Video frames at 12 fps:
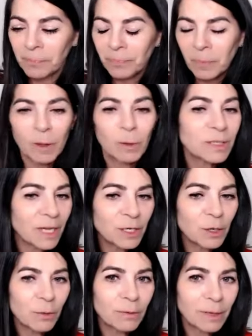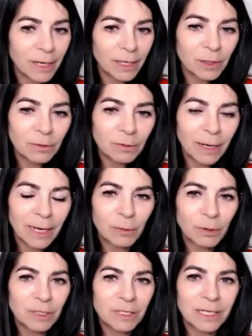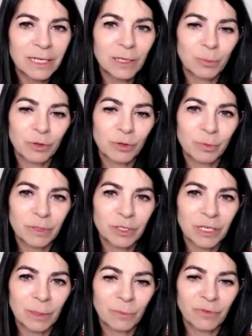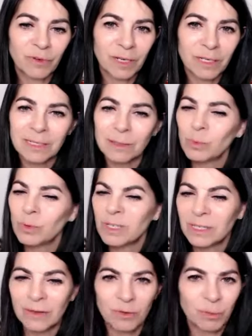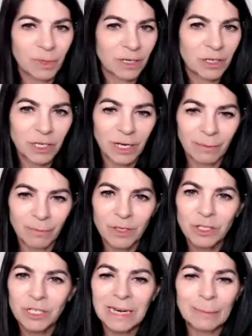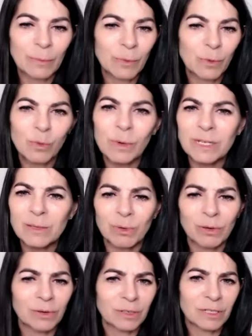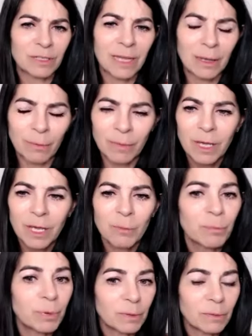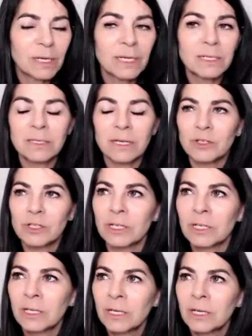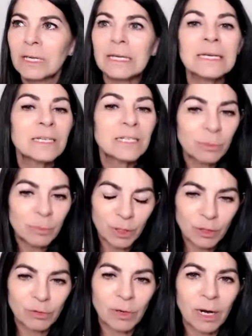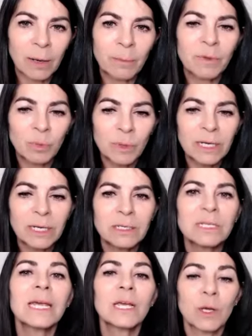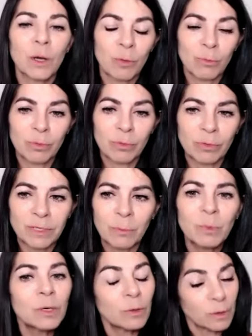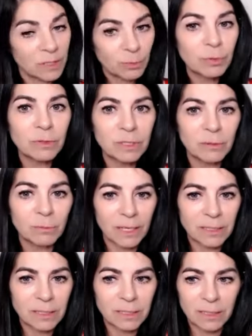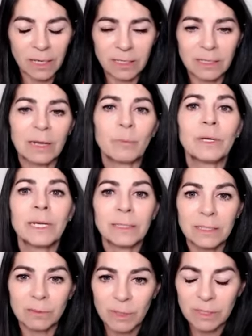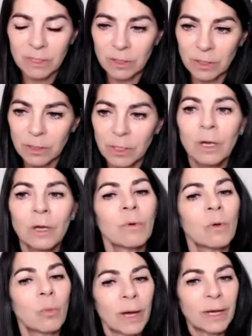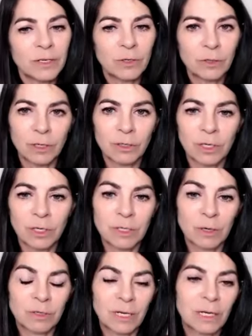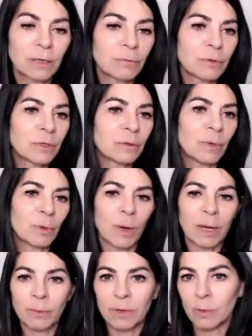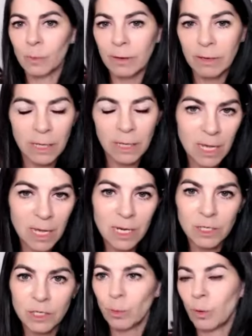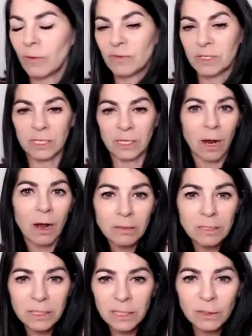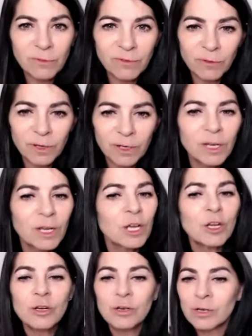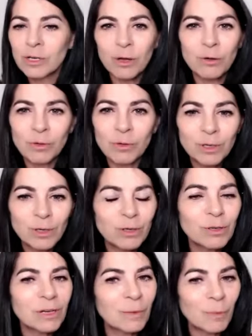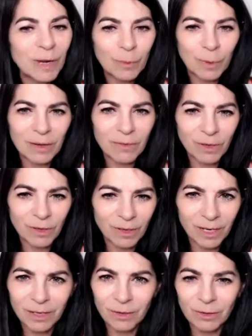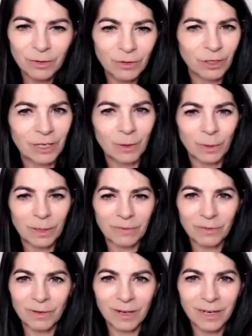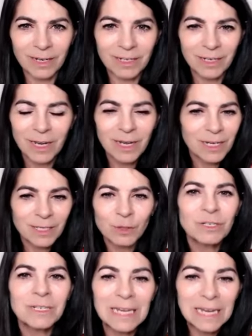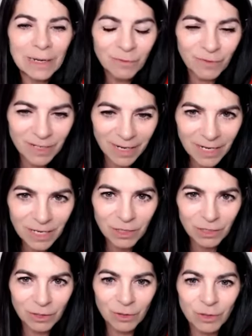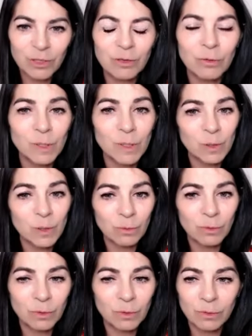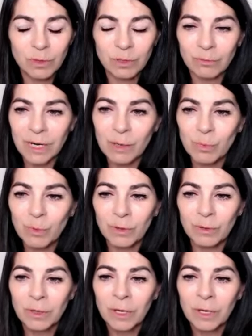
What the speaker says: because I know, like you, I held on to inappropriate shame for years. It was never my shame. The shame always belonged to them, but it's such a intimate crime that we take it on board, and we're not supported by society. Like, we get these messages, well, why did you go to his hotel room, and why were you wearing that? You were obviously asking for it. No, you can wear whatever you like, you can drink whatever you like. It's not an invitation to assault or to rape you.